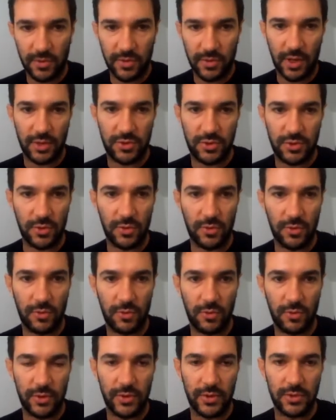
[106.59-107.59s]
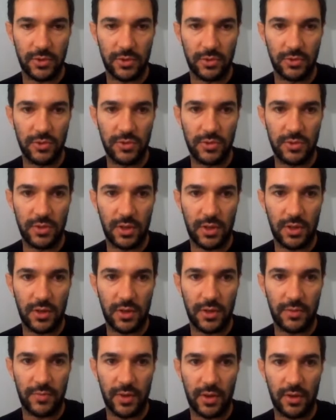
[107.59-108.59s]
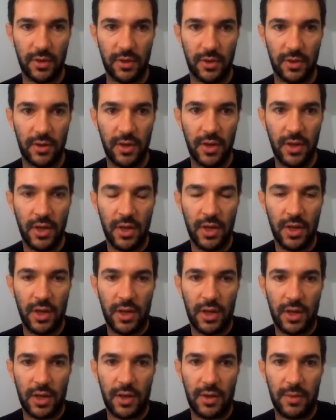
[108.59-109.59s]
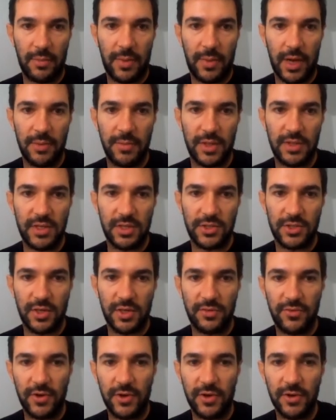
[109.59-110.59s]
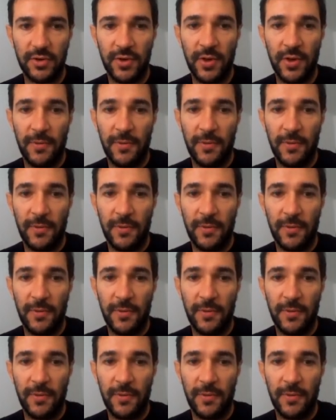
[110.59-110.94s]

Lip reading: that you were introduced by Matthias Scheffler.